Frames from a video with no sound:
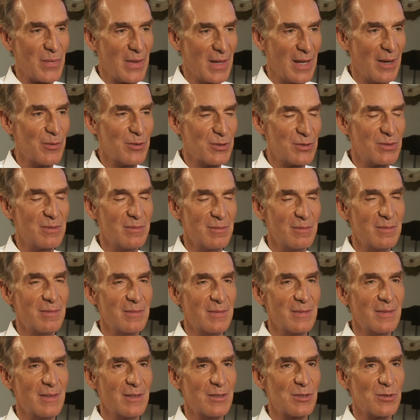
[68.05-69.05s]
That was
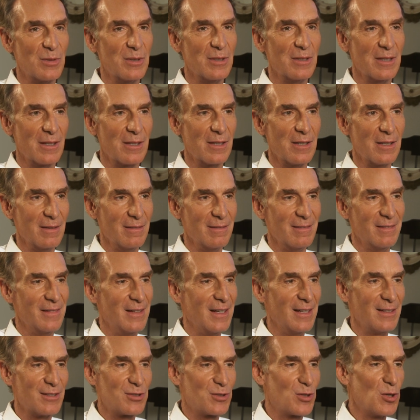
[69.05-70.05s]
it's really good.
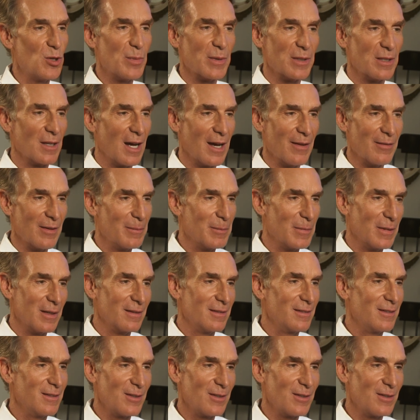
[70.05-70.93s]
And scuba diving, I mean,